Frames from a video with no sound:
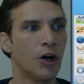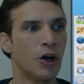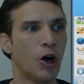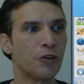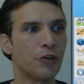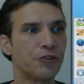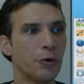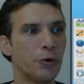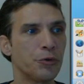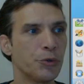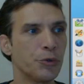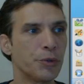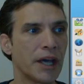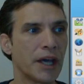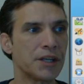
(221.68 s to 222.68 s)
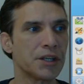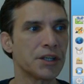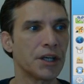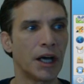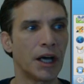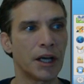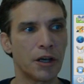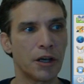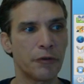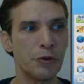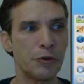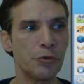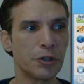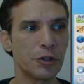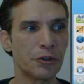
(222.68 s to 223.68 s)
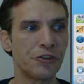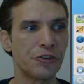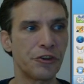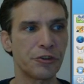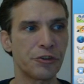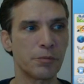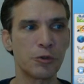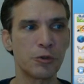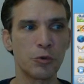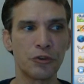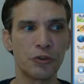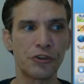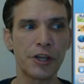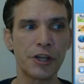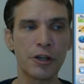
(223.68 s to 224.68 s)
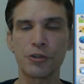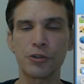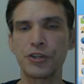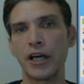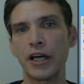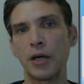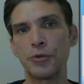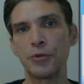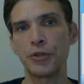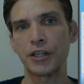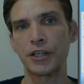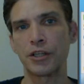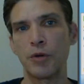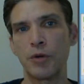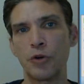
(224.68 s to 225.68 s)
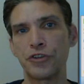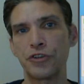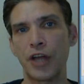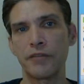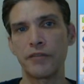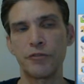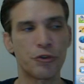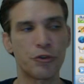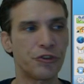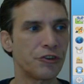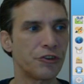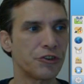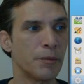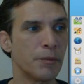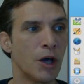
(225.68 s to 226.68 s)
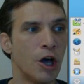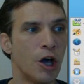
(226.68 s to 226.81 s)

also you get uh, a few little system tools here to help you get the most out of your system.